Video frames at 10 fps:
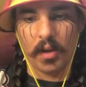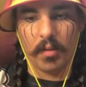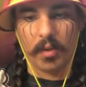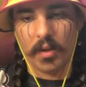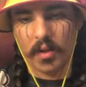
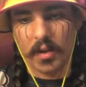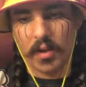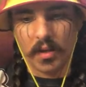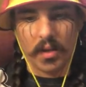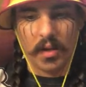Nub.
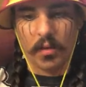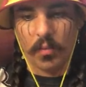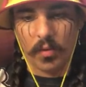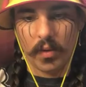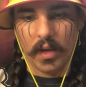And
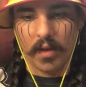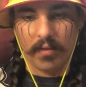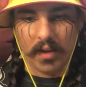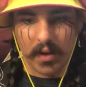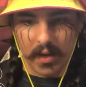what do we have
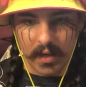here?